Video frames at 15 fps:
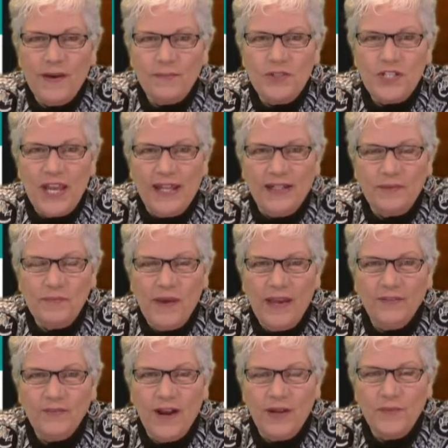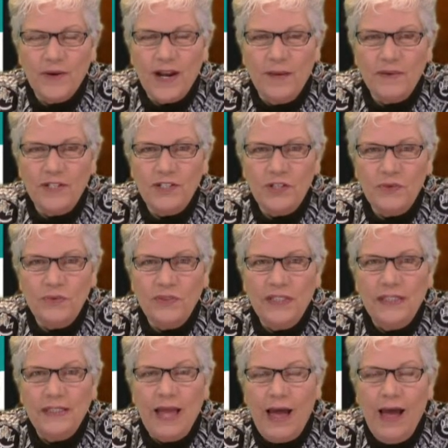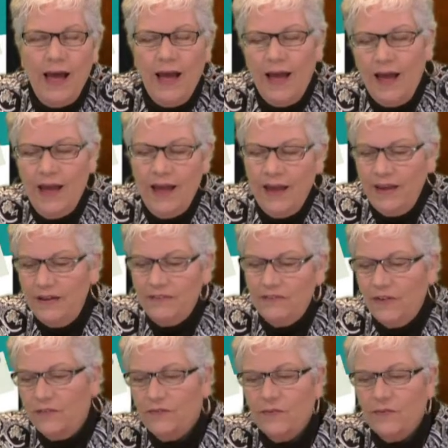I'm Shannon Penrod. We're coming to you live